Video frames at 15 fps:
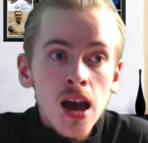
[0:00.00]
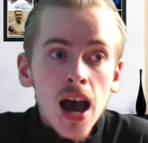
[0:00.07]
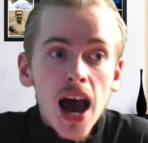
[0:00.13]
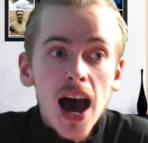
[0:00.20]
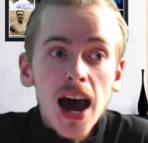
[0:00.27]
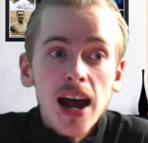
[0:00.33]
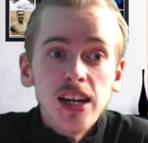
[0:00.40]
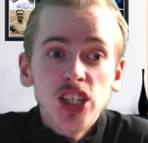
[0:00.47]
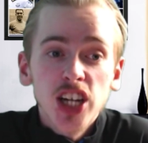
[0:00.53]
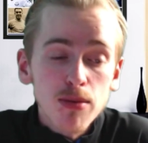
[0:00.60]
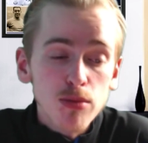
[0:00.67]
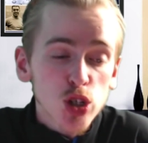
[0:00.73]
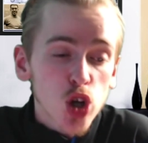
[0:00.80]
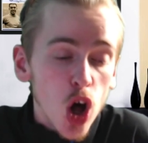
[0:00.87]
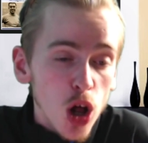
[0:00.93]
And
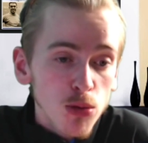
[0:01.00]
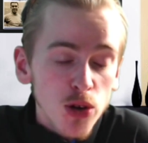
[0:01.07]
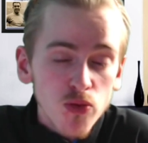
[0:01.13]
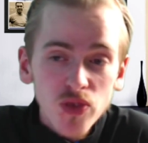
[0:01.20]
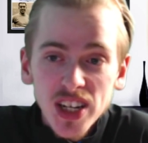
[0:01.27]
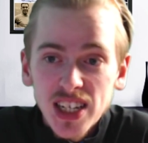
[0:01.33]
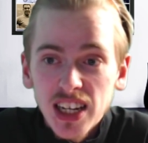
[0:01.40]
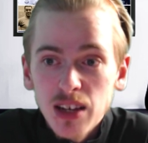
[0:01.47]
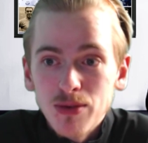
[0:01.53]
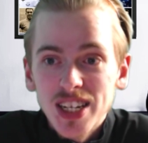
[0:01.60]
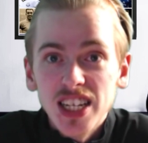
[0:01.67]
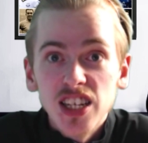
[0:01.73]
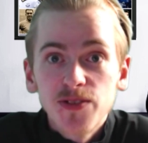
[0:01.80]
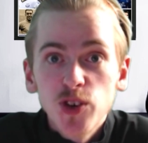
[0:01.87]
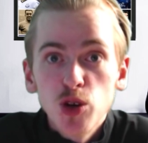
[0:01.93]
Seamus Coleman recently
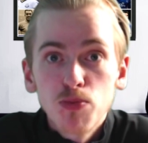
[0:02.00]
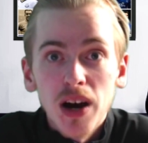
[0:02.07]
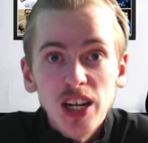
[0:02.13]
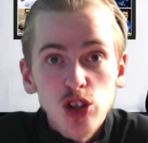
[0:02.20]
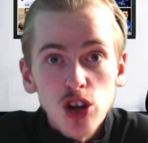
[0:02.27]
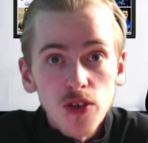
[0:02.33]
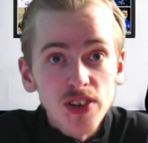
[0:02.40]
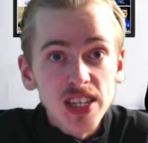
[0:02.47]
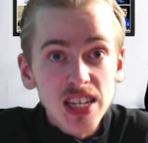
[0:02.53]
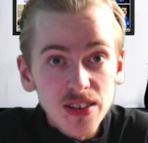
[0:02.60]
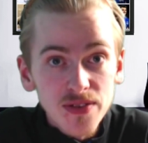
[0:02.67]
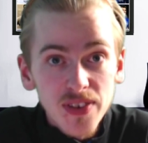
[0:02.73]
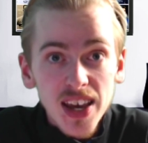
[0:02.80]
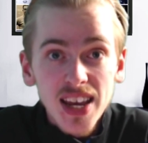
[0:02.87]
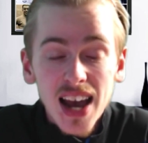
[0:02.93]
was interviewed by Toffee
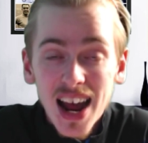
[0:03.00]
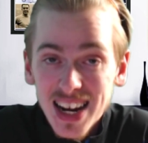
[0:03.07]
TV,